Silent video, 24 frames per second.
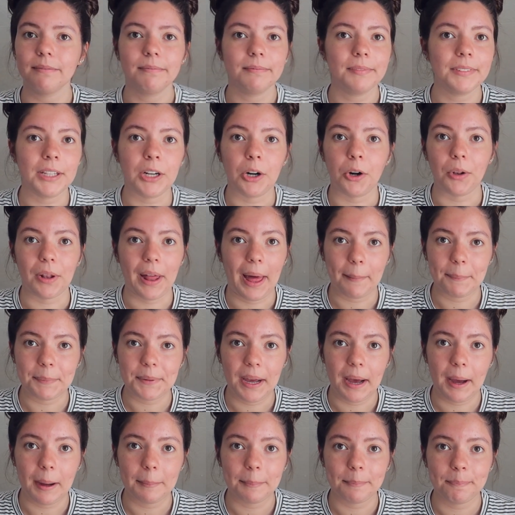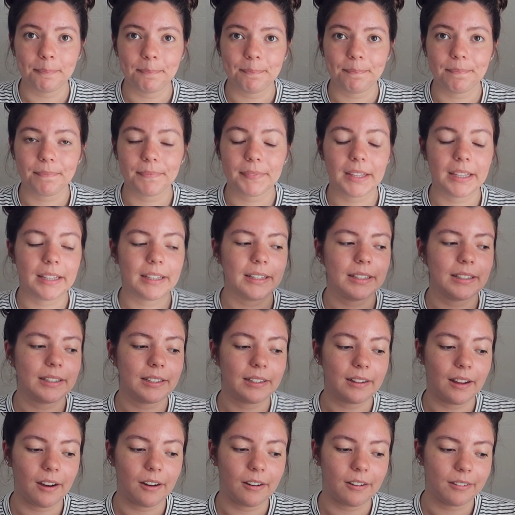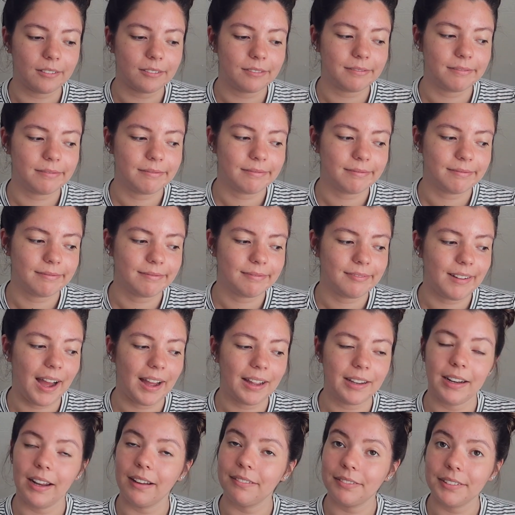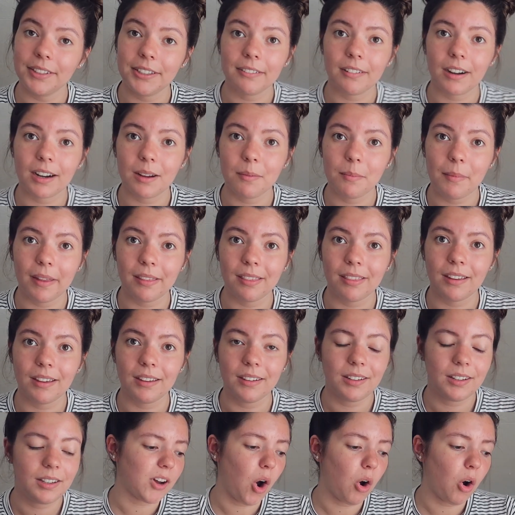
little laptop. So I definitely recommend this.